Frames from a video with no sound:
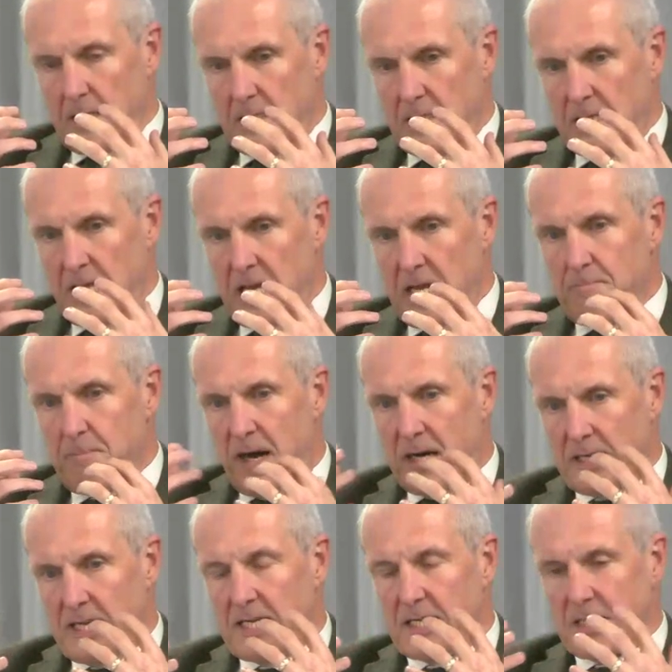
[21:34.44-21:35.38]

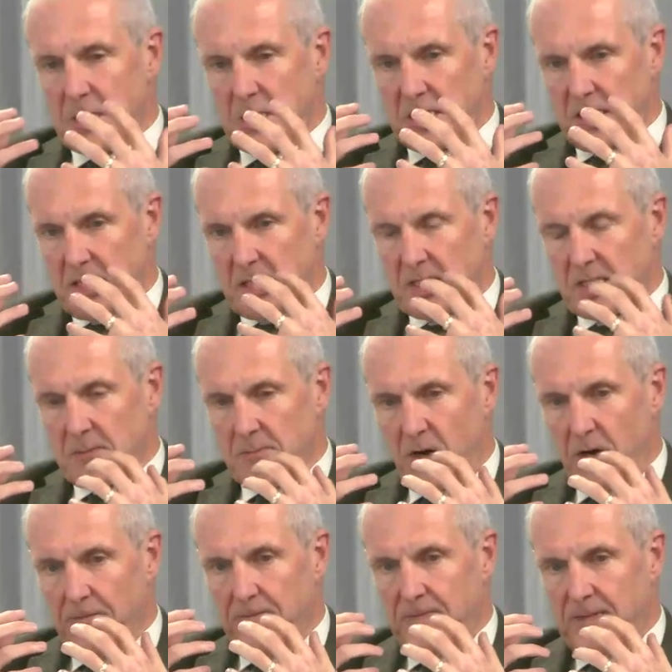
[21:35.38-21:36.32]
debugging a system
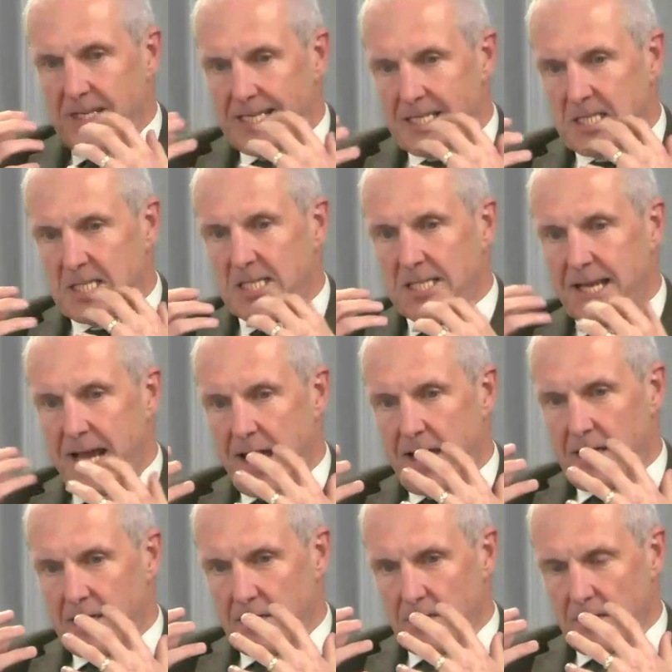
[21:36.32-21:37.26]
of this
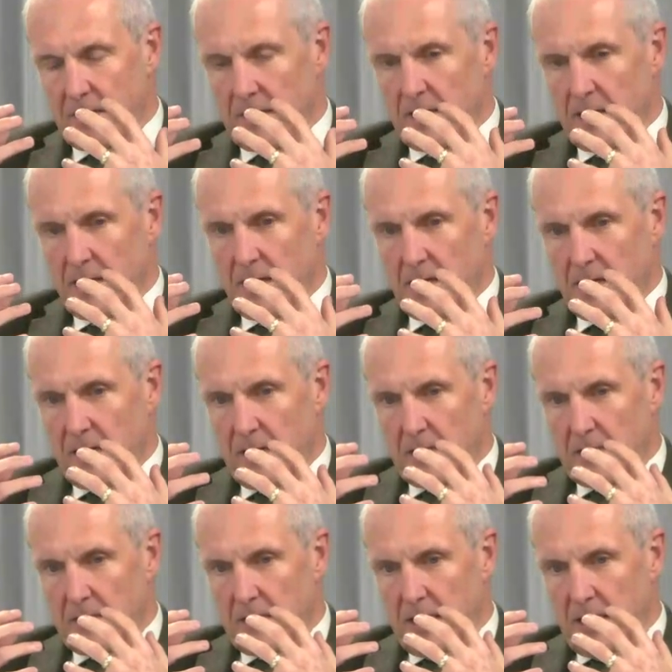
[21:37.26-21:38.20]
scale
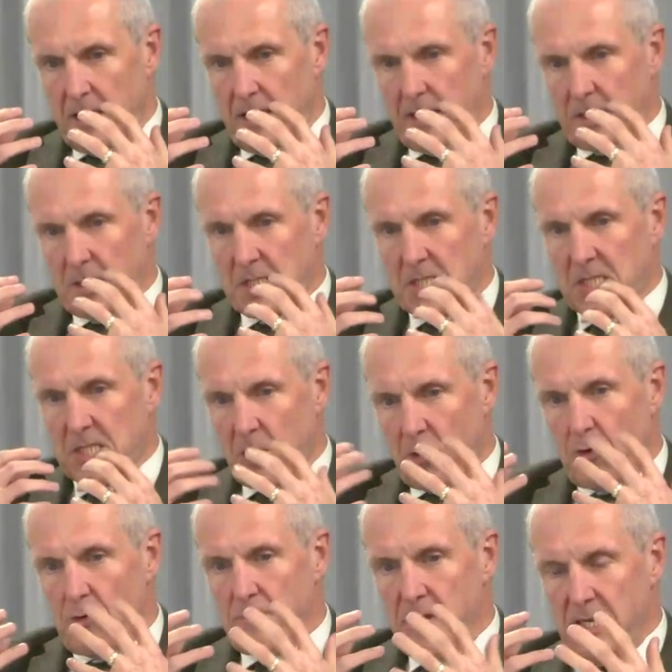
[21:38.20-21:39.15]
in so
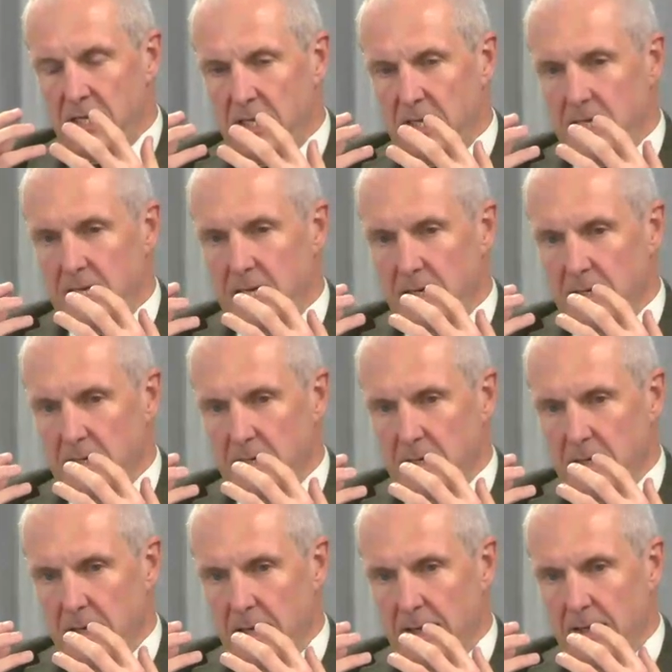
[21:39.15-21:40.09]
many
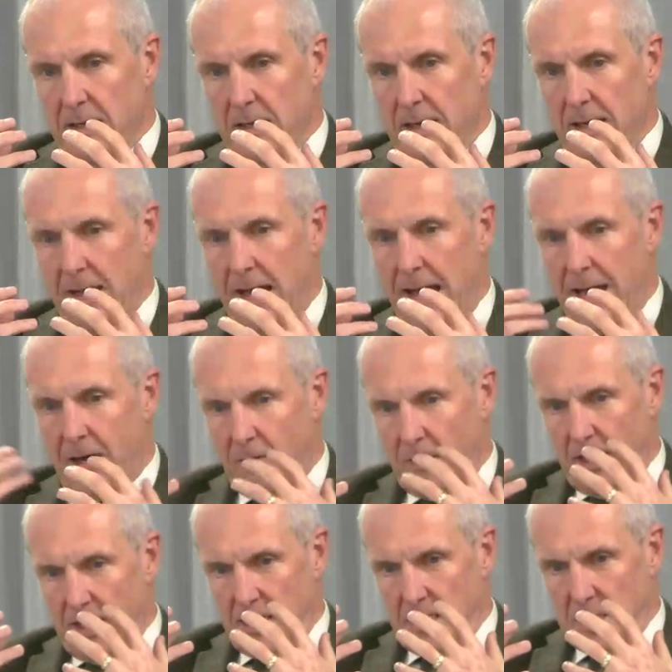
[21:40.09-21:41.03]

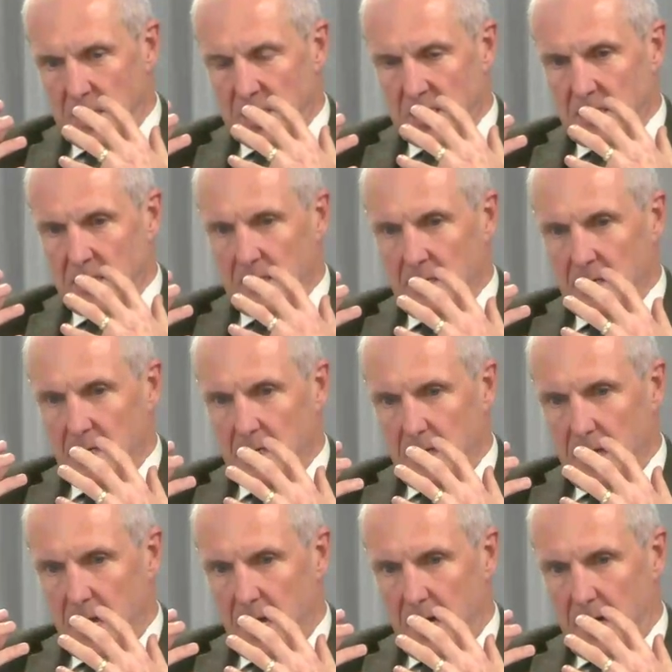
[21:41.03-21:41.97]
outlets
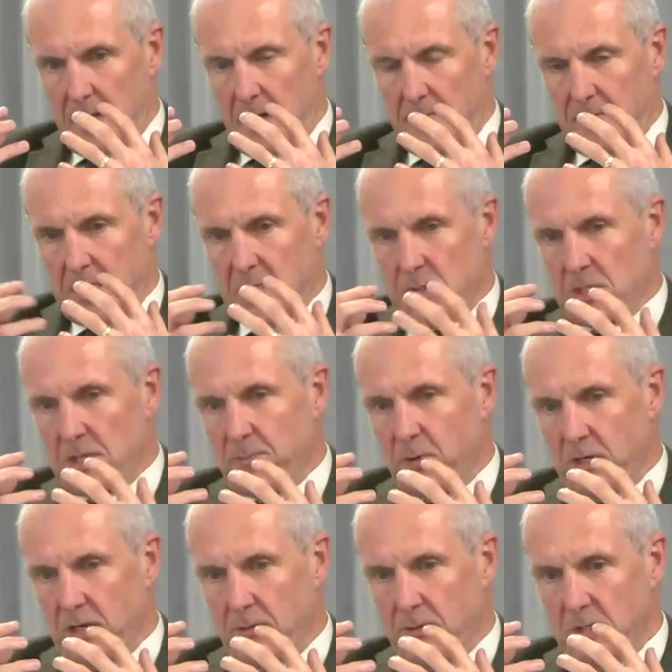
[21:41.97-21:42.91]
uh, and this is a
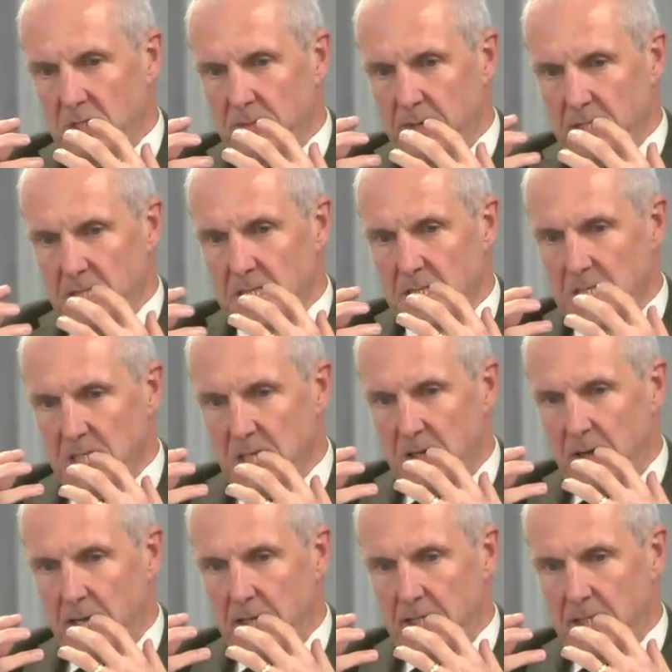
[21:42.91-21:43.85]
point I wanted to make, this is
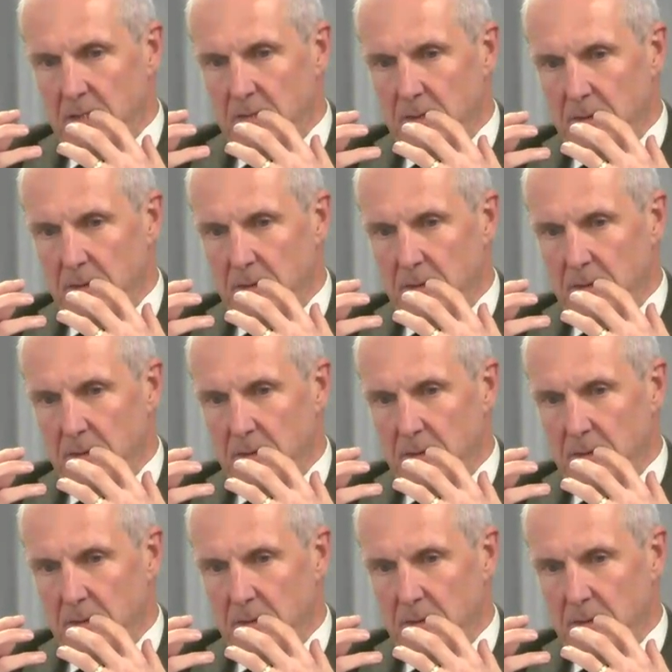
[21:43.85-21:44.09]
slightly,